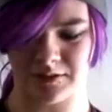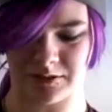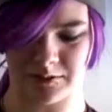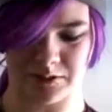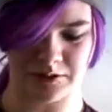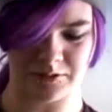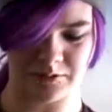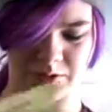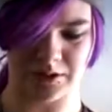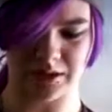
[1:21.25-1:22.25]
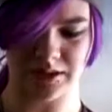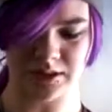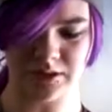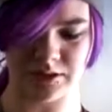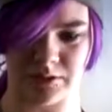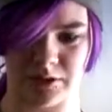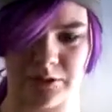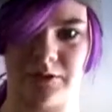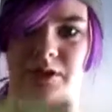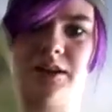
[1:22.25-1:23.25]
I don't want to ruin that. That's actually really
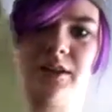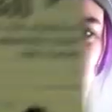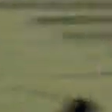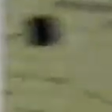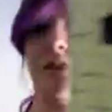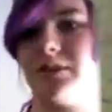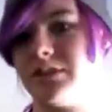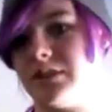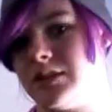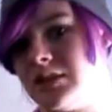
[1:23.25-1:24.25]
cool. I like the way that looks.